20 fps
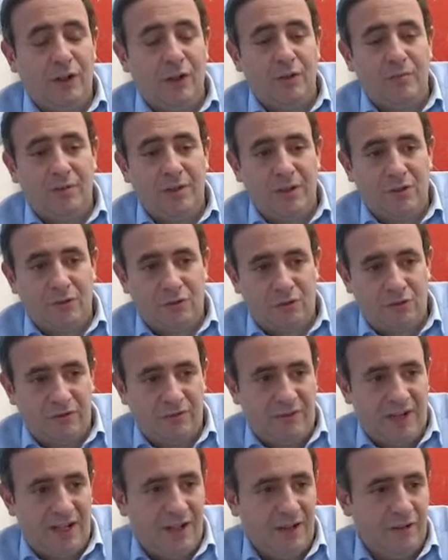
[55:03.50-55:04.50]
very good place to
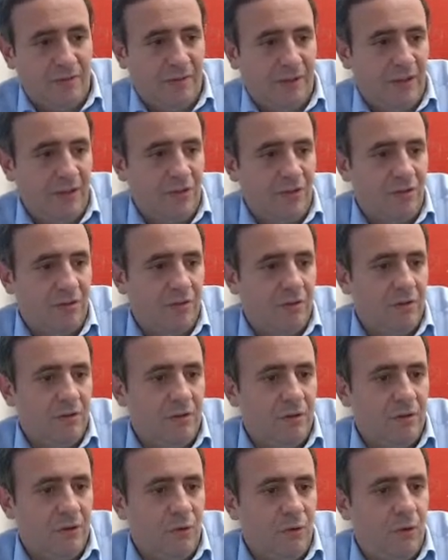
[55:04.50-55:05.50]
store value, because
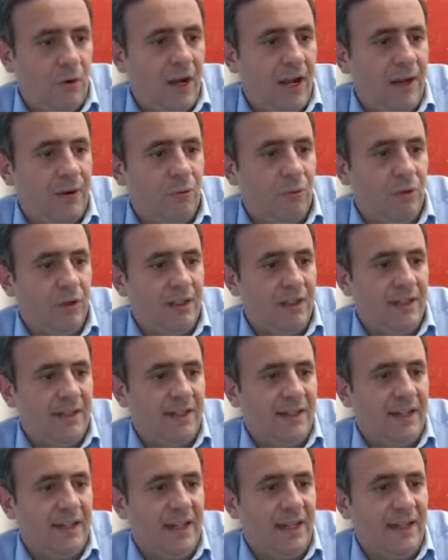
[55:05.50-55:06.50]
why
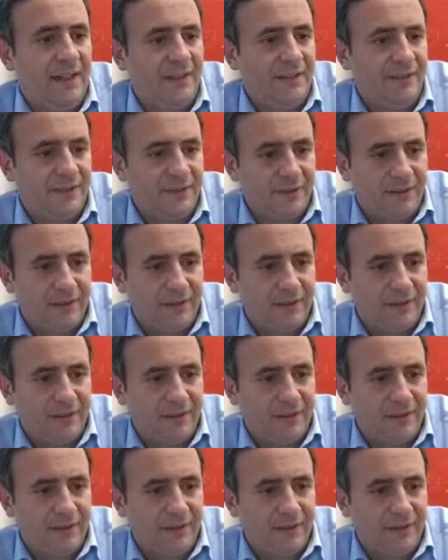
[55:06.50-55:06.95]
wouldn't I